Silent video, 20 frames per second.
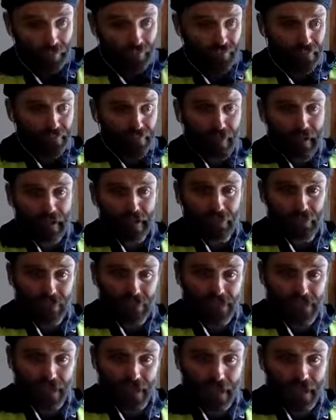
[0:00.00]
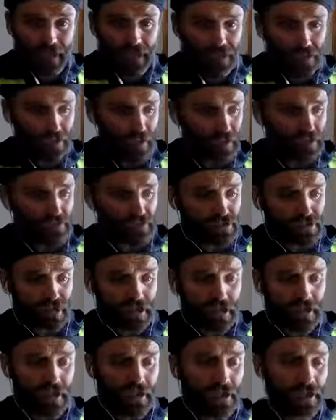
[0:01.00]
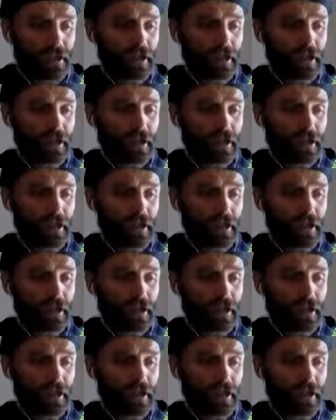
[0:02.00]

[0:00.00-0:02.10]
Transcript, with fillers: fake Christianity, New Age Christianity.